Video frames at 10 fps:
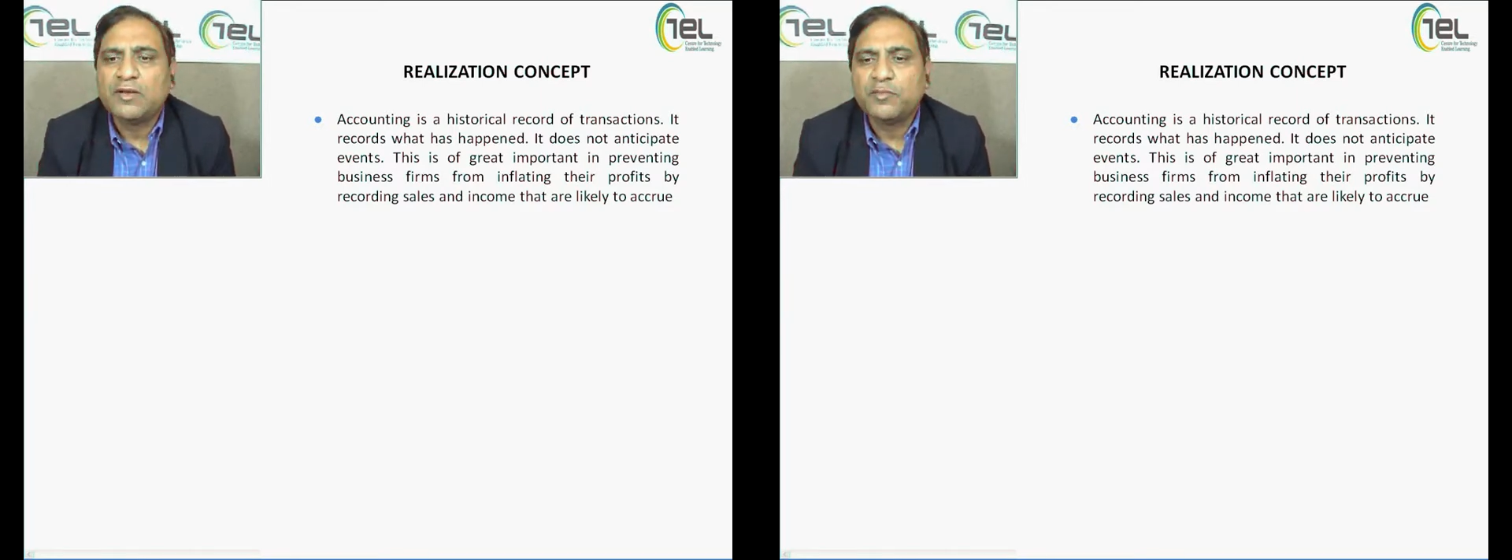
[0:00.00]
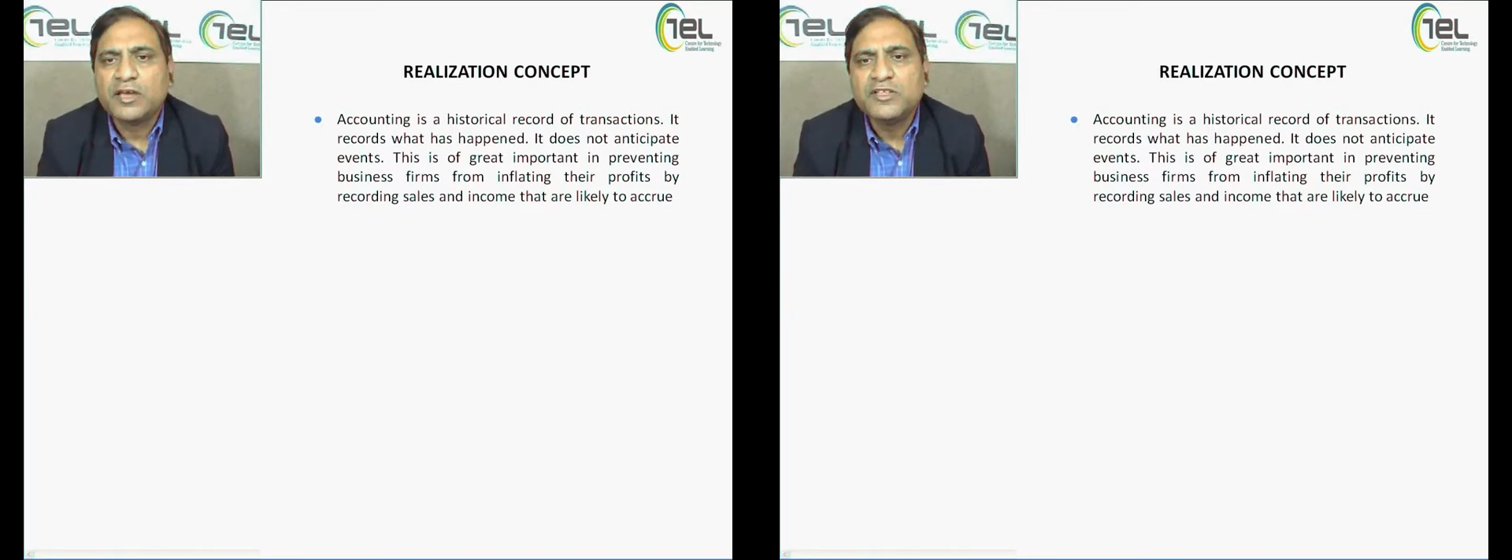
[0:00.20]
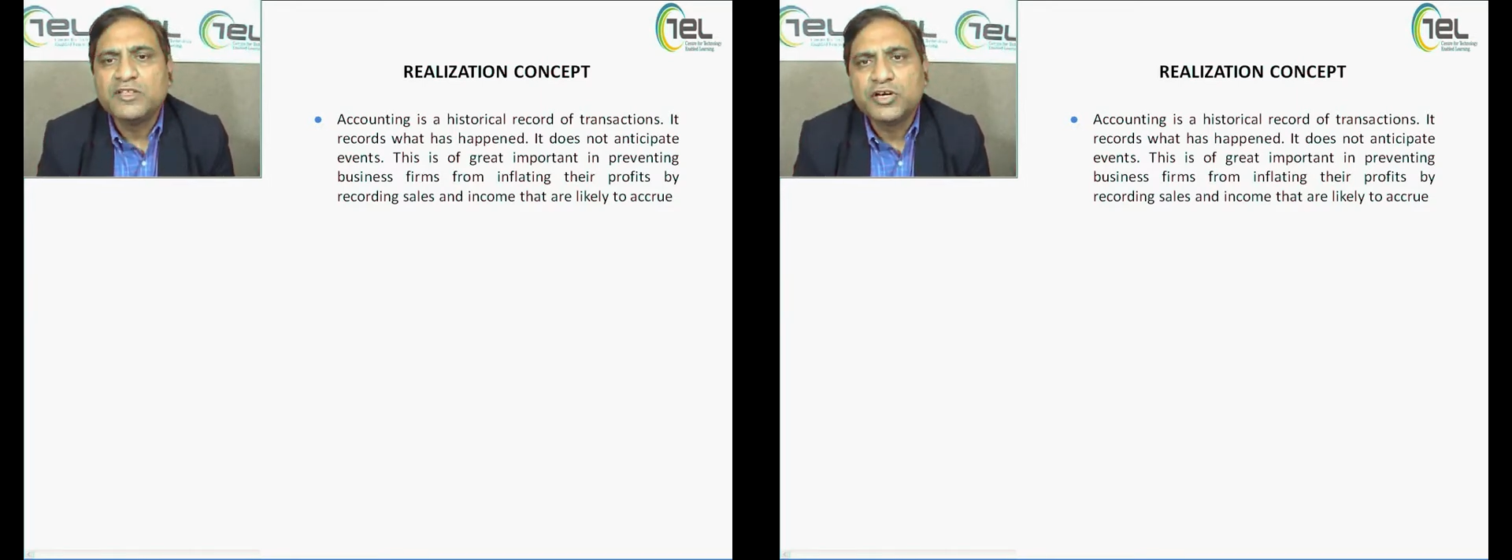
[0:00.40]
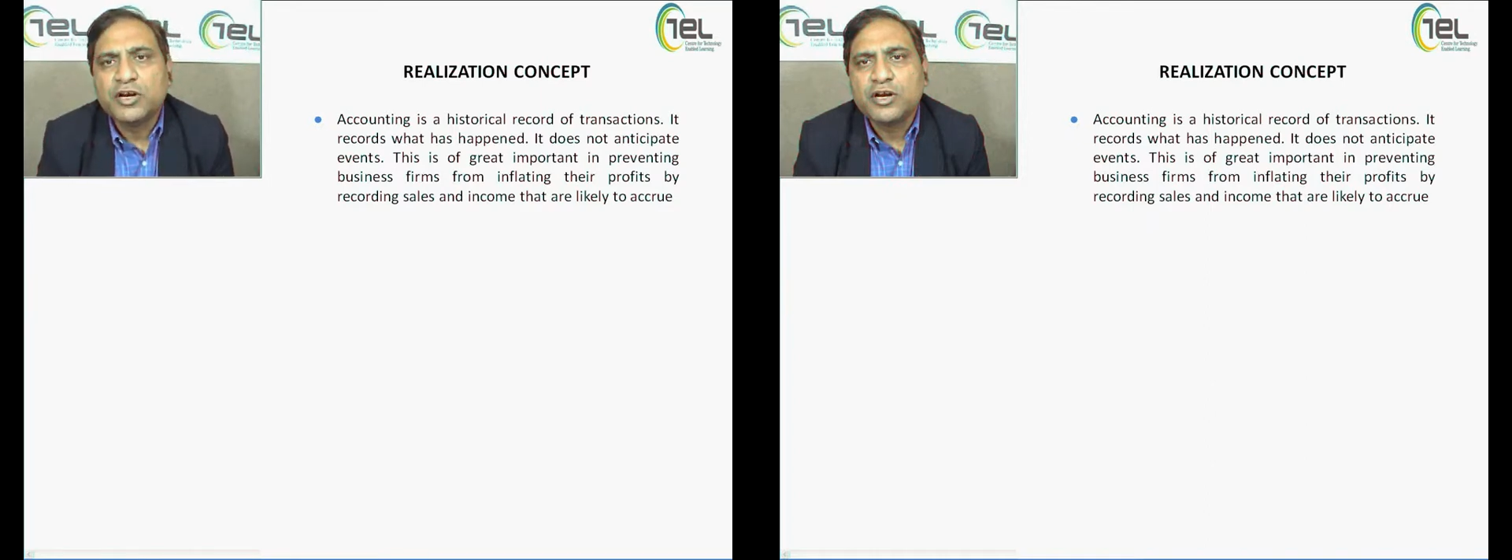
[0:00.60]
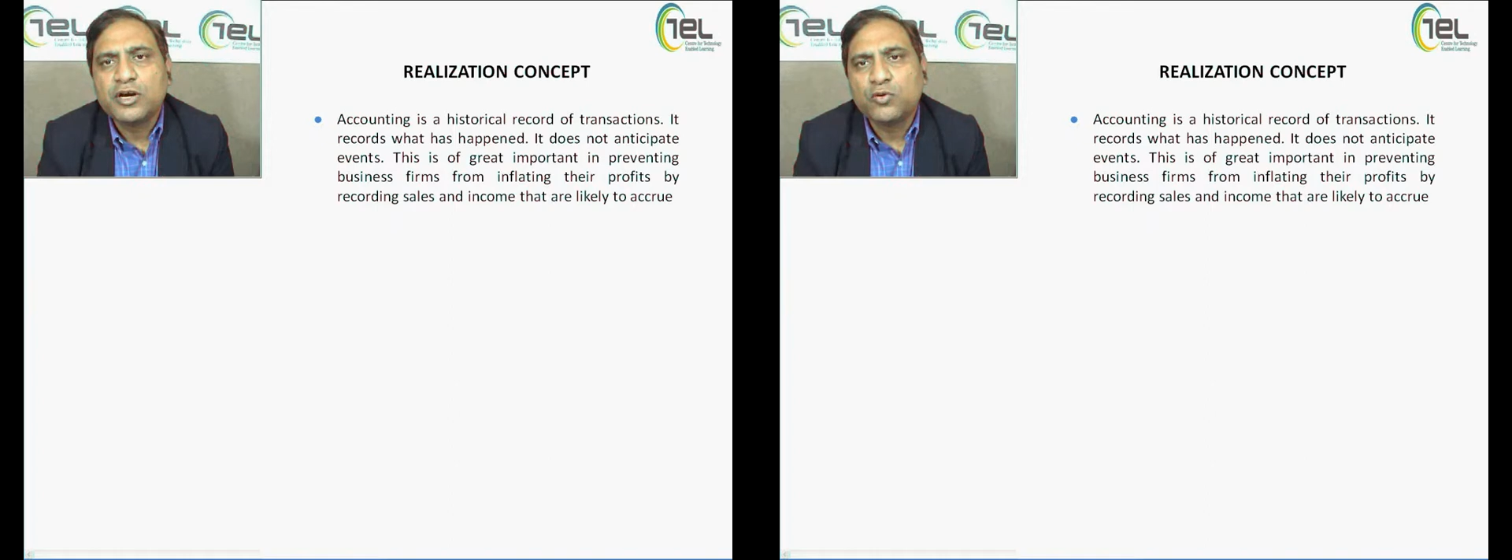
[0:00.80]
be
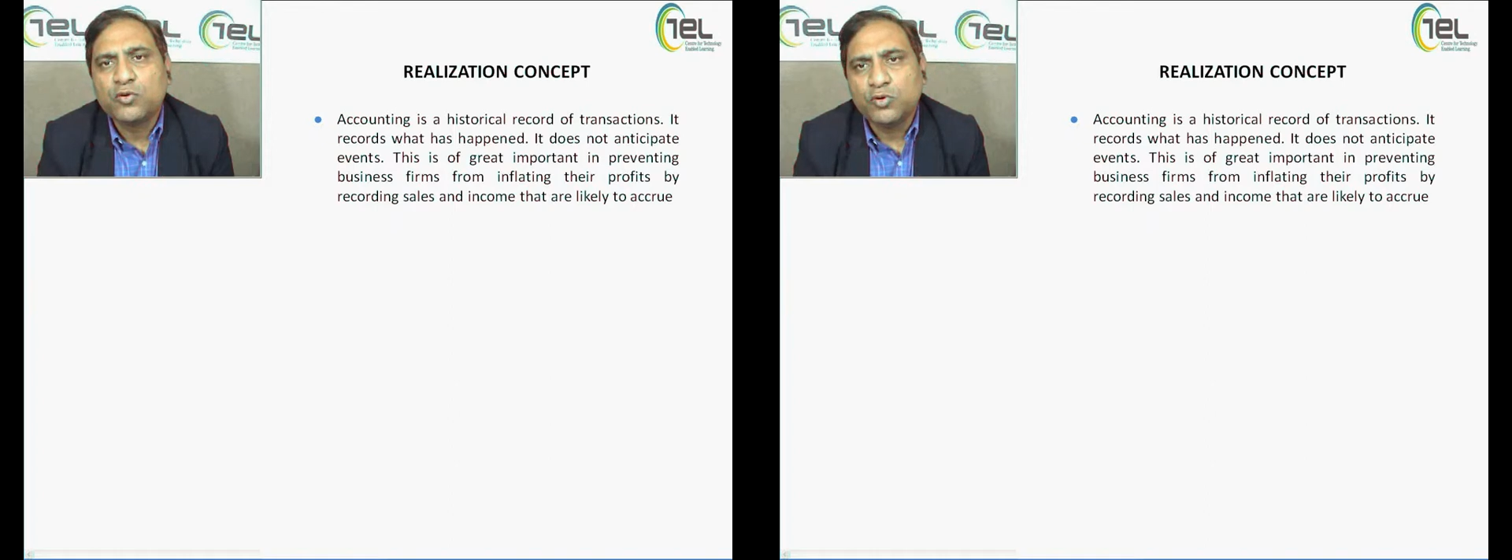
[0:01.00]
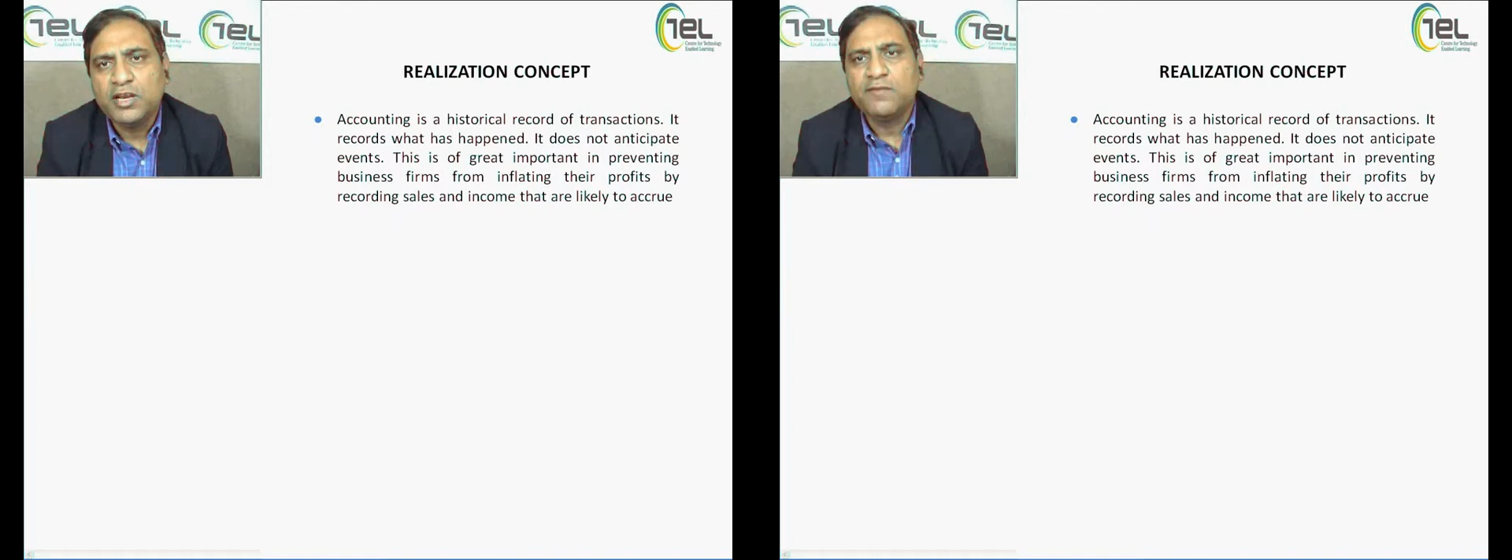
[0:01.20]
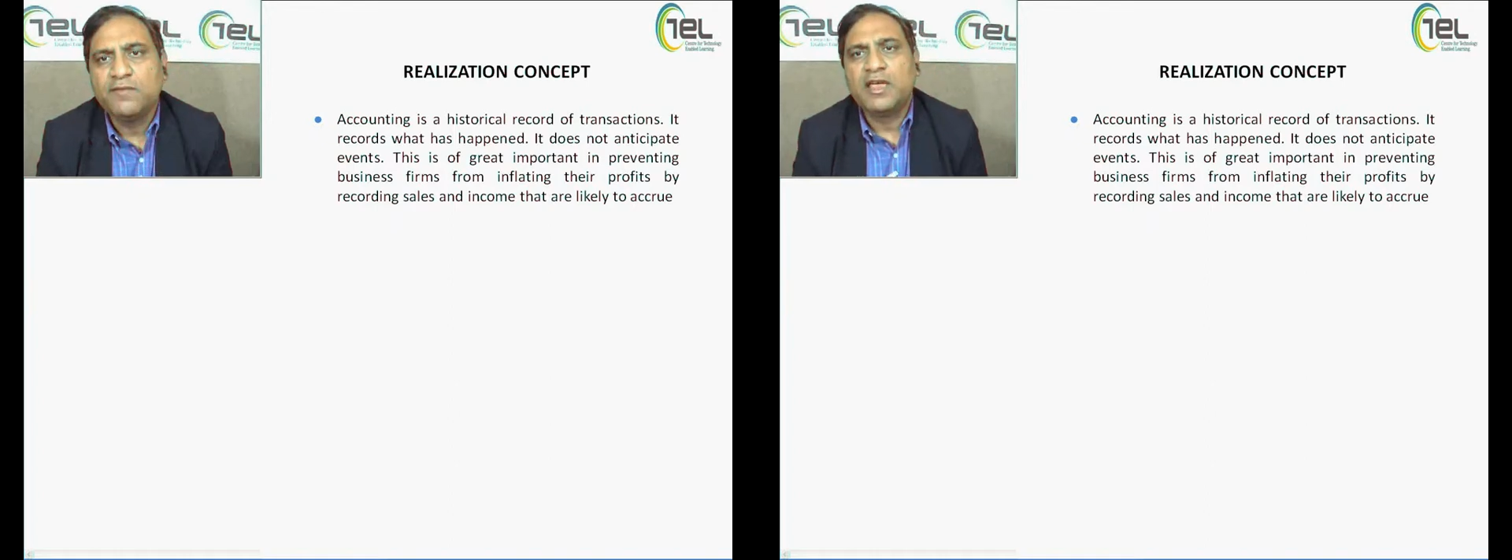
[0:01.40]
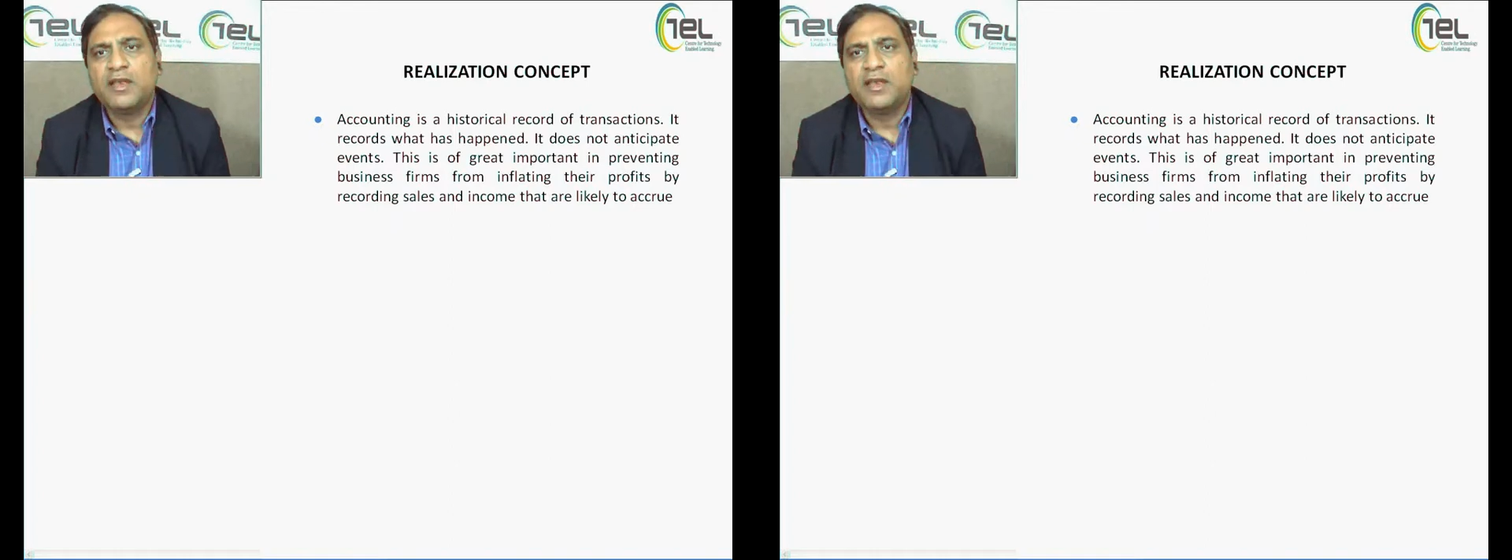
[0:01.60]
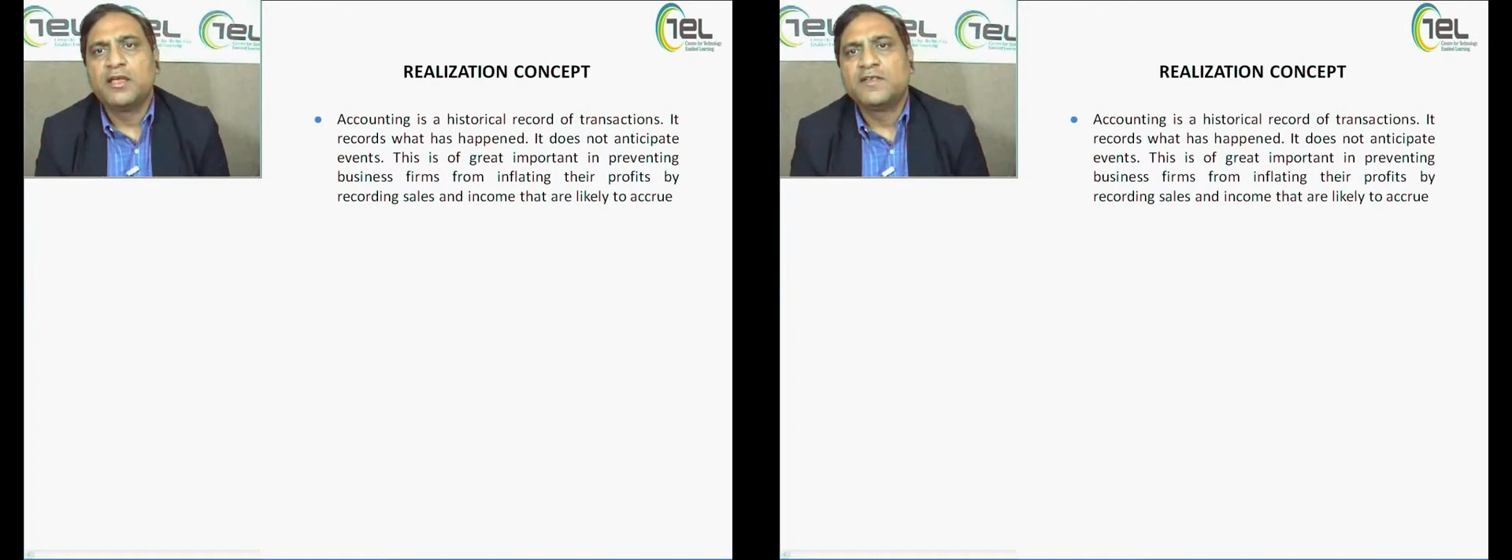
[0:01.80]
considered only
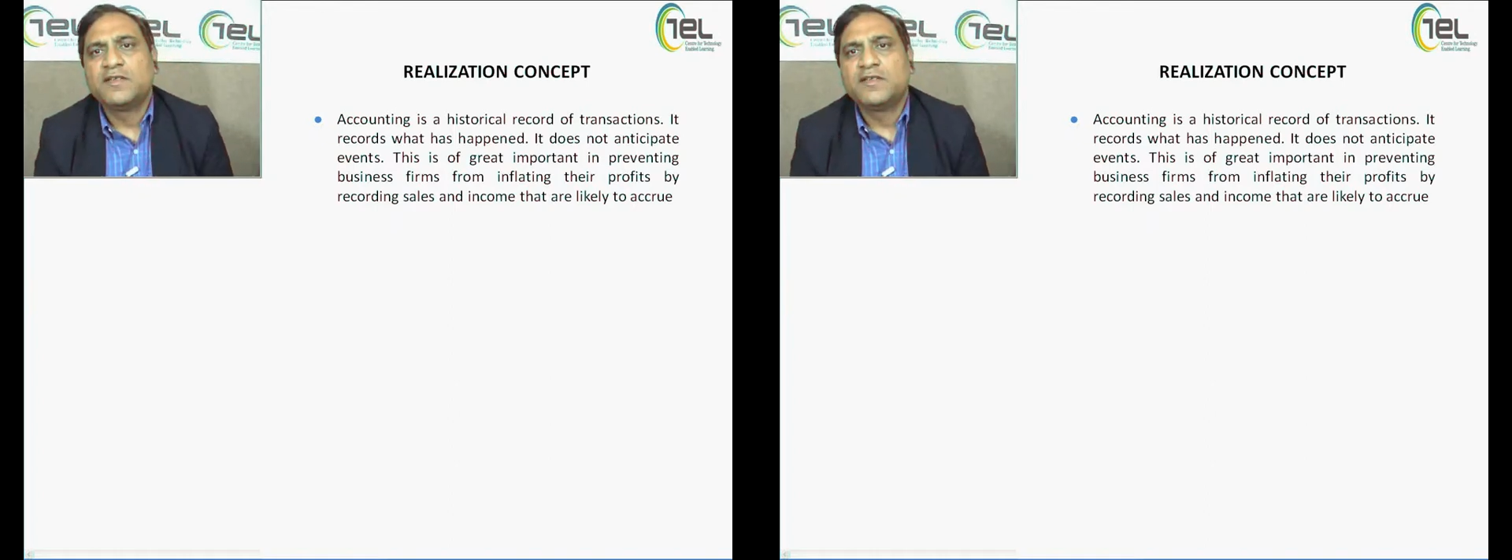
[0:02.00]
when